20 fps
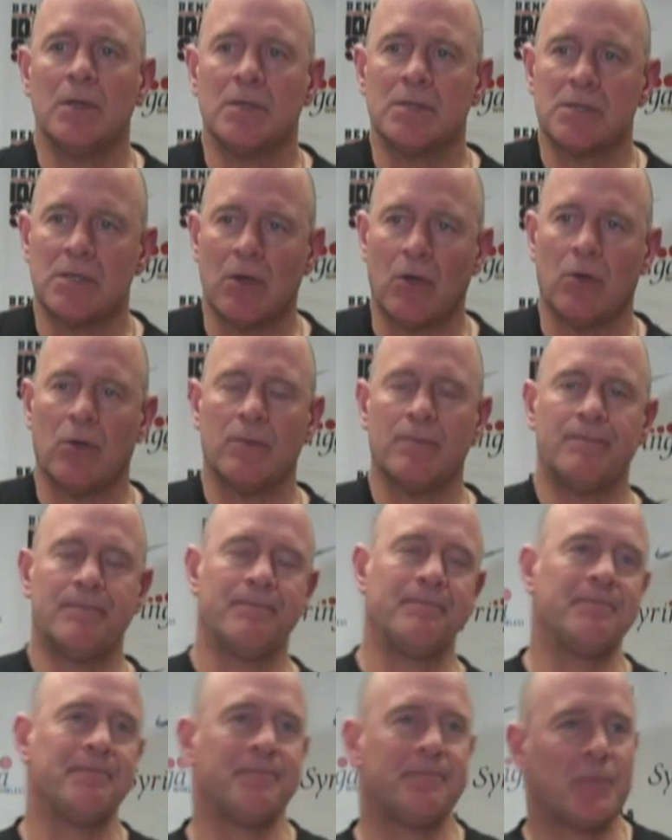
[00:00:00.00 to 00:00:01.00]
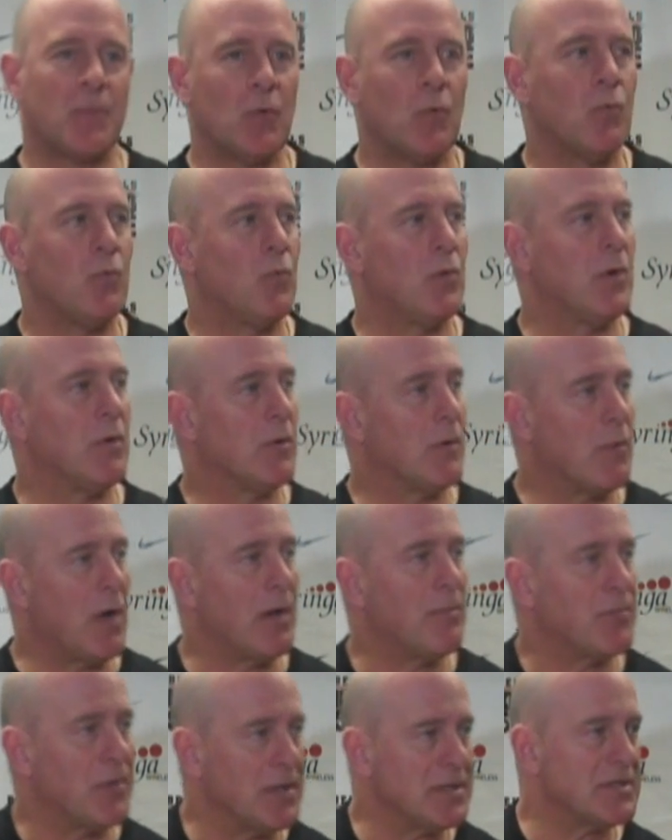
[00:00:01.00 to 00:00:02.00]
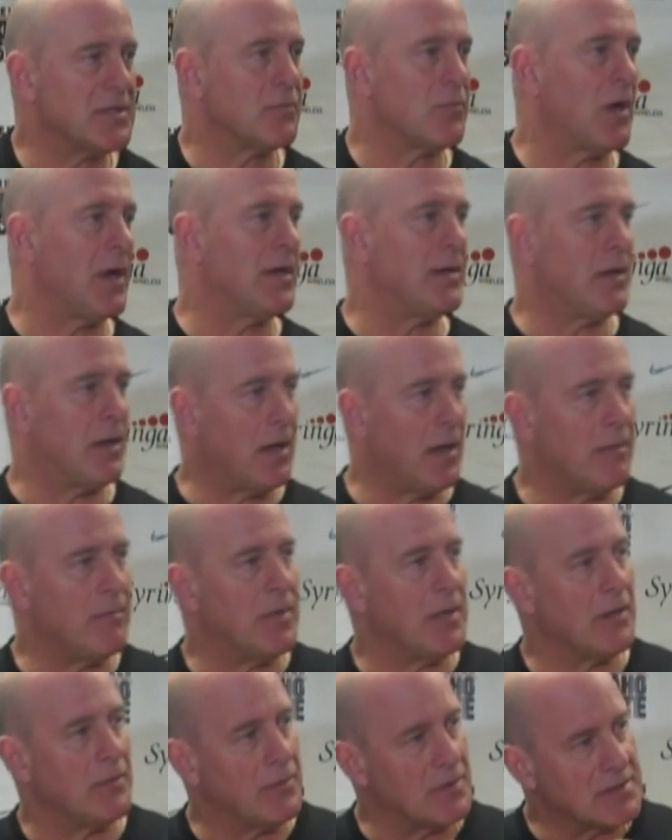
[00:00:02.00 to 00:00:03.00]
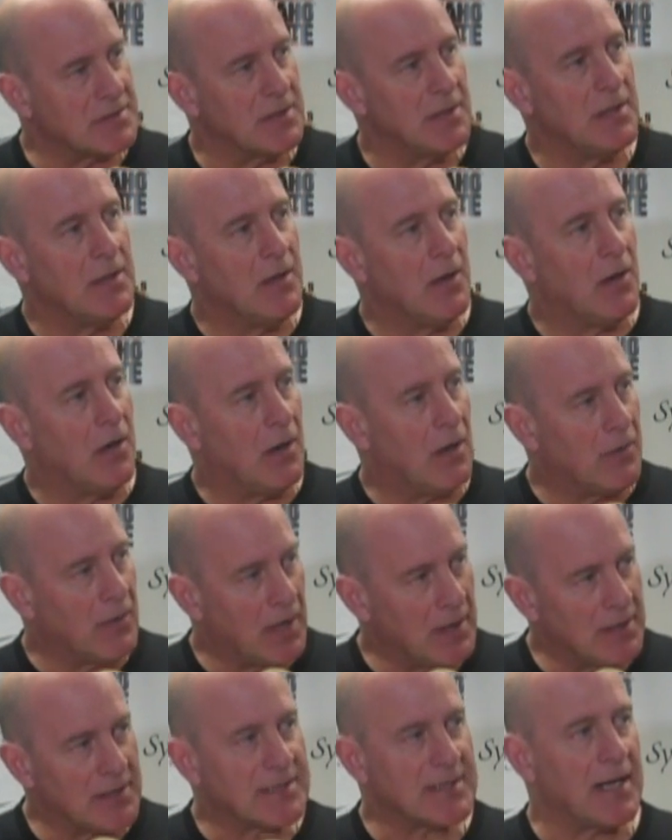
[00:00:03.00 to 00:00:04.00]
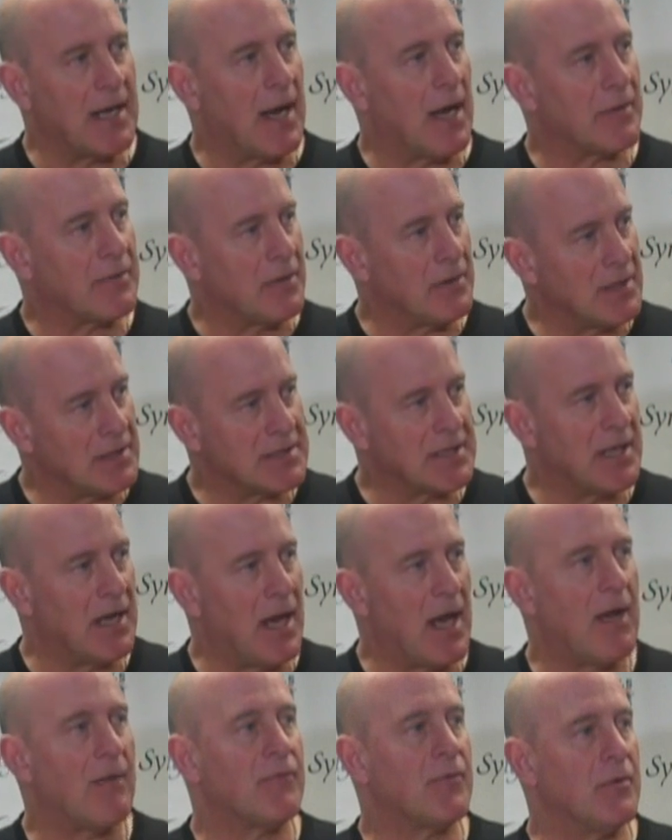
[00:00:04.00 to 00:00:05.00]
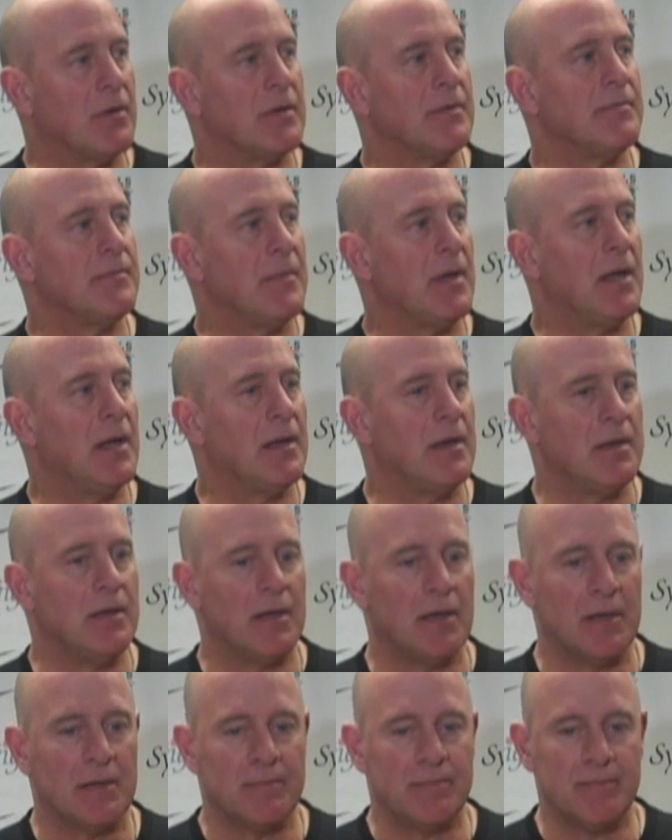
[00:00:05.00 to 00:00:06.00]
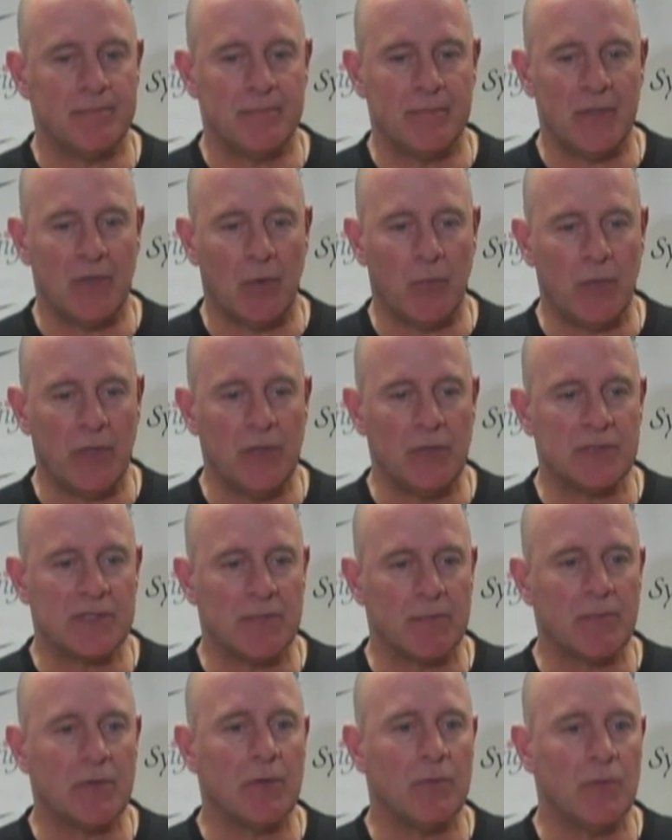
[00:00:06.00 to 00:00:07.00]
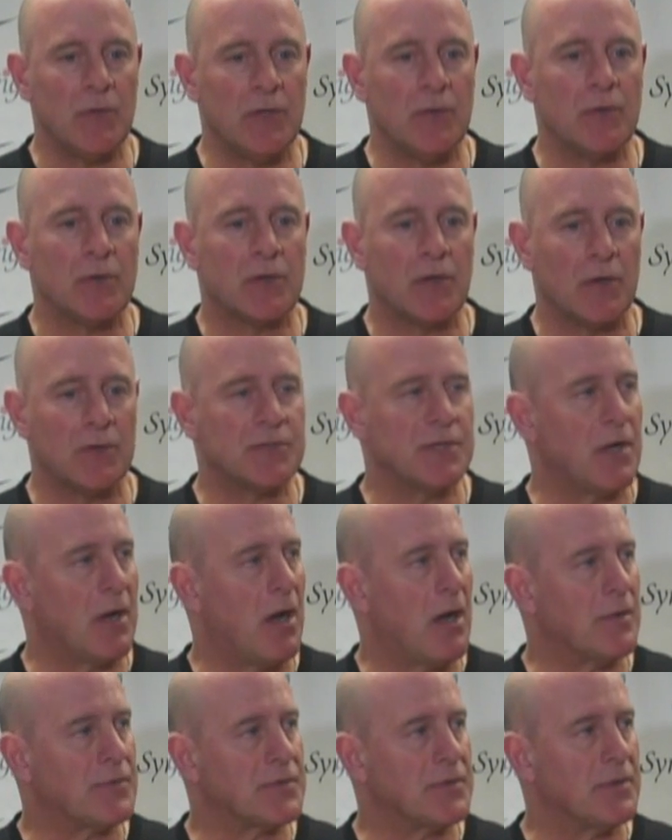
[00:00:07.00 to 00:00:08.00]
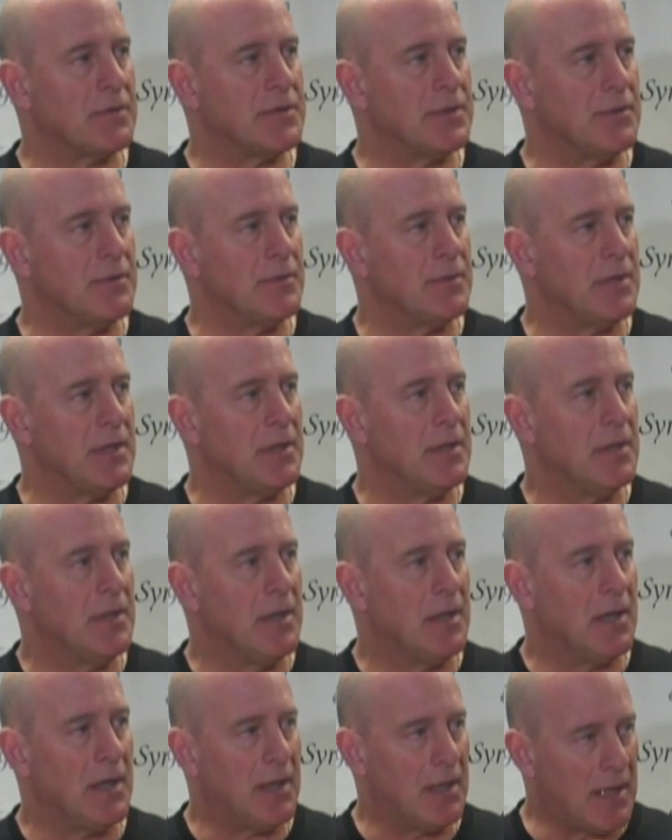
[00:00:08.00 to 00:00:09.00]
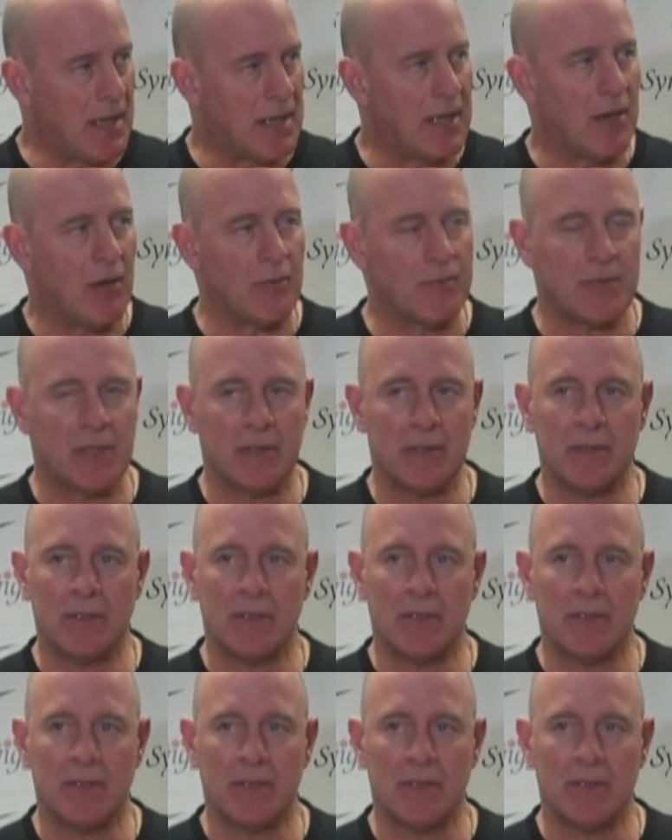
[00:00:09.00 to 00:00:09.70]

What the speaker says: So we were in the right place at the right time. But it was, all right, let's get out there and let's get after it. And you know, we knew a coach at Hofstra too, and that helped.